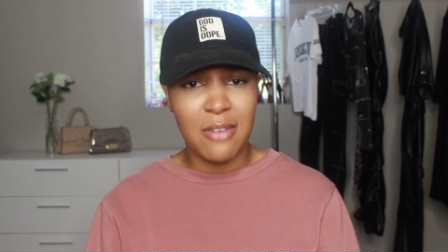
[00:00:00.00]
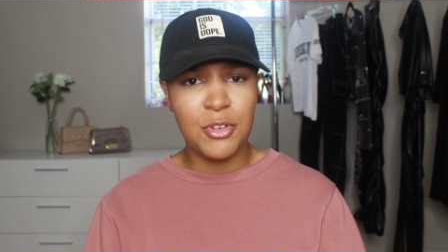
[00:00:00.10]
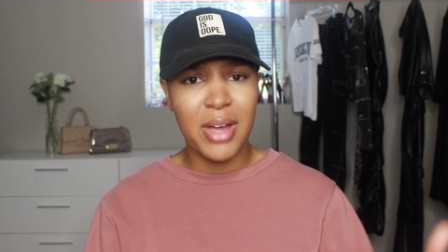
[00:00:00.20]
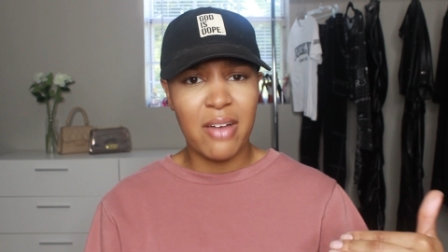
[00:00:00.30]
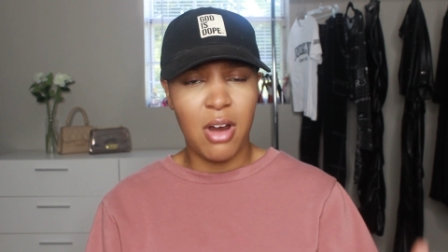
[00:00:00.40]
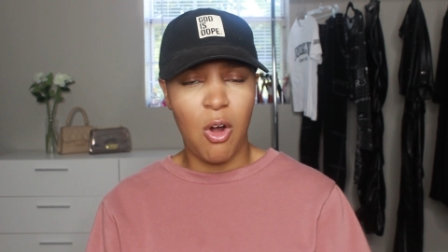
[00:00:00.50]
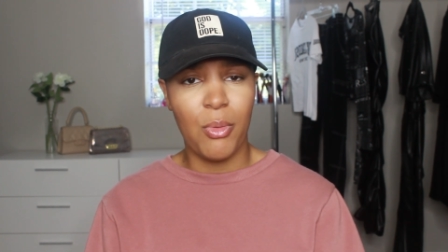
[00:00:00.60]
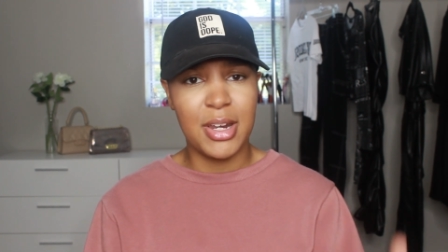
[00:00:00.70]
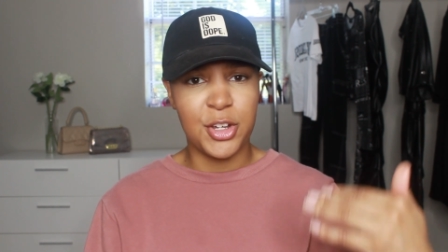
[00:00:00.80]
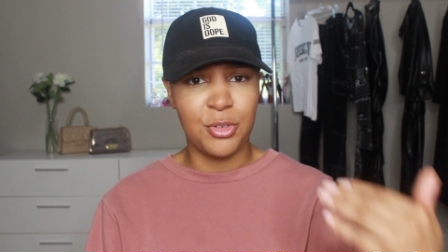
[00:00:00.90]
if you haven't
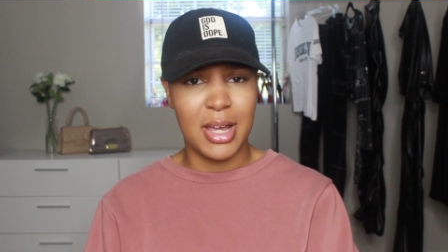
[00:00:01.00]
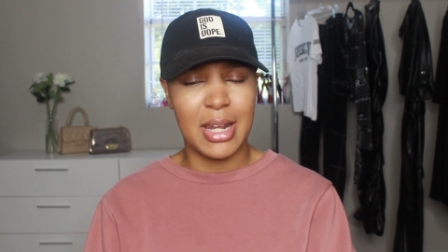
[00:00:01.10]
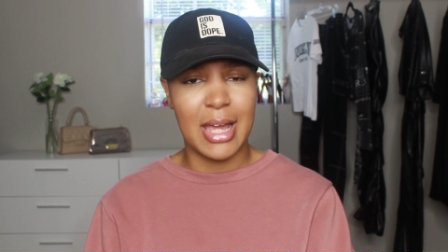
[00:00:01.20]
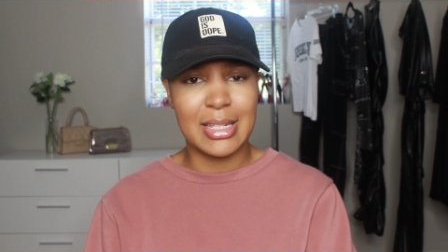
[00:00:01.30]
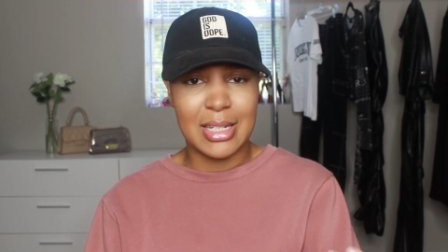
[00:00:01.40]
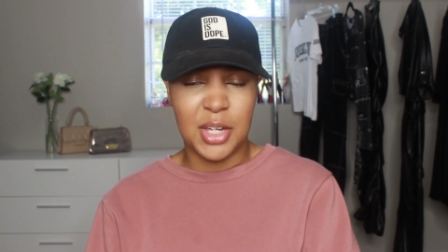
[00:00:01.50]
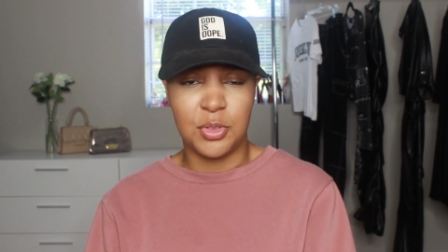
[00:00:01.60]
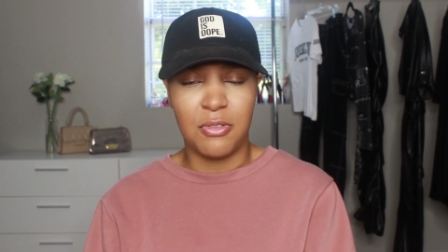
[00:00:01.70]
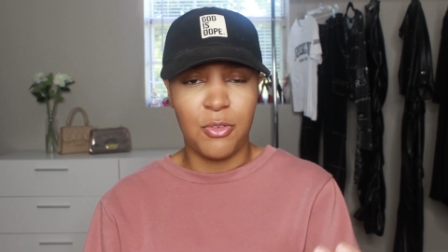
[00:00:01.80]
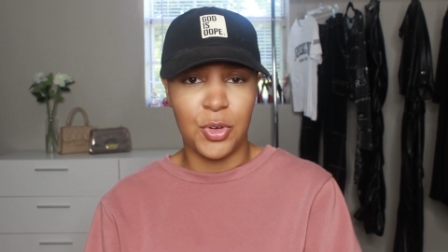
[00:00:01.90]
already created a
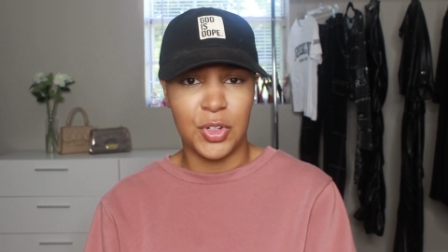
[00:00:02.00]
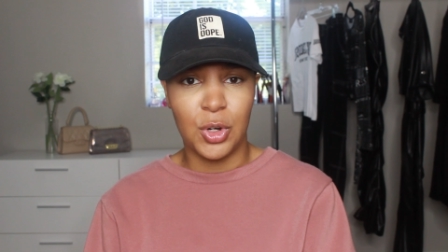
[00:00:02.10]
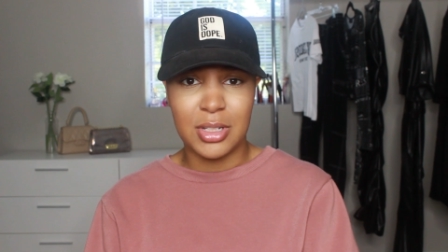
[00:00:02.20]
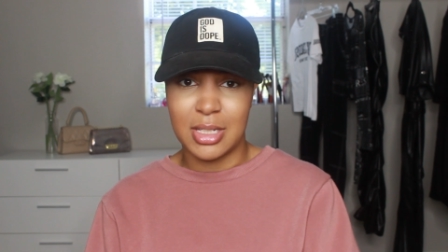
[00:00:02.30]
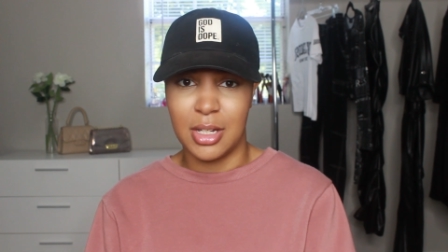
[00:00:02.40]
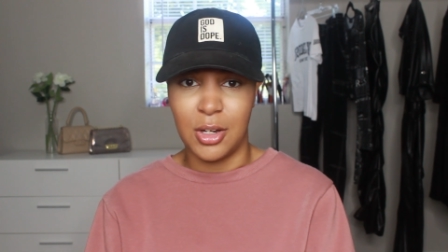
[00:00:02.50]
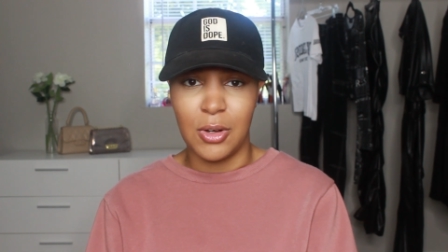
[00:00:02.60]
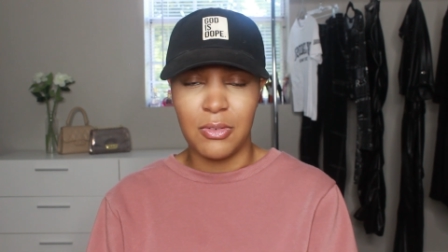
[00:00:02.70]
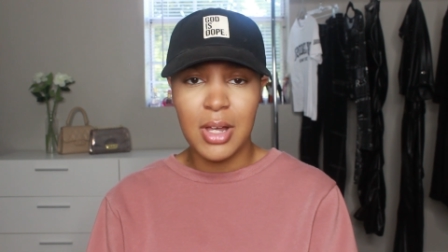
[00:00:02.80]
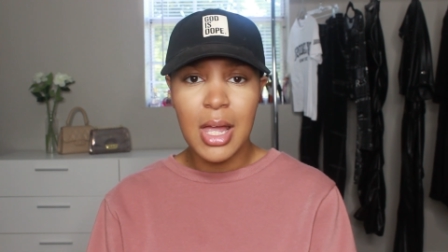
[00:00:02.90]
schedule for
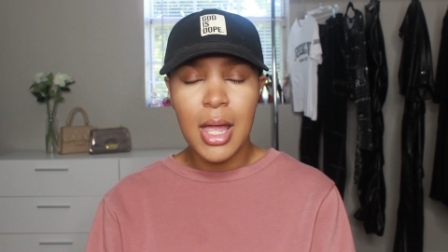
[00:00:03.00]
yourself,